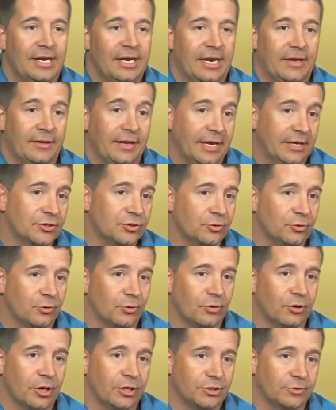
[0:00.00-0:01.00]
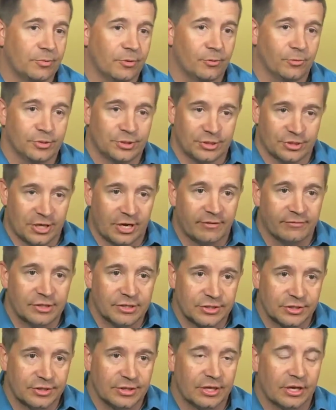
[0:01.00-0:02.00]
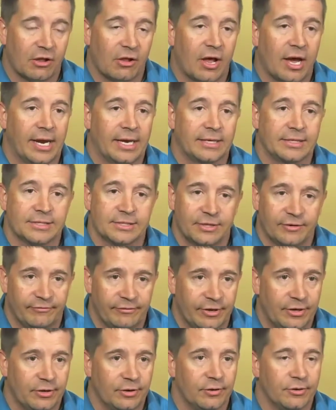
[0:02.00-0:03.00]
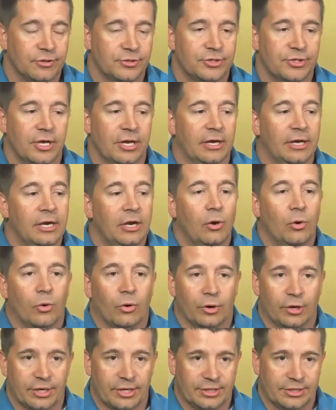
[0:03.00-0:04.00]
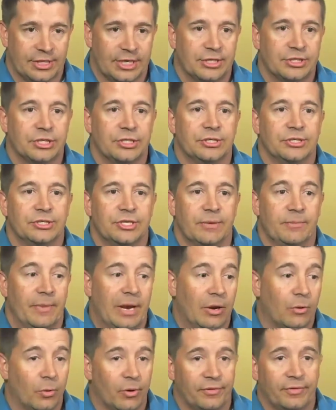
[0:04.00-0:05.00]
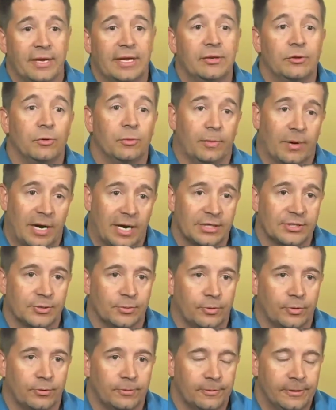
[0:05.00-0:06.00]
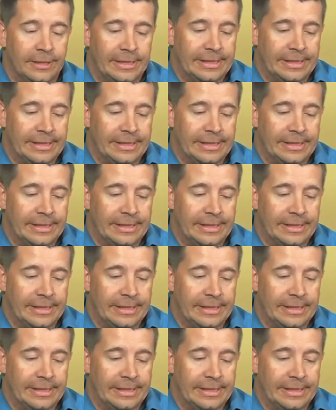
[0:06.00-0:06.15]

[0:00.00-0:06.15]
and the external customer, which is obviously the clients, the vendors, the organizations that make what they do possible.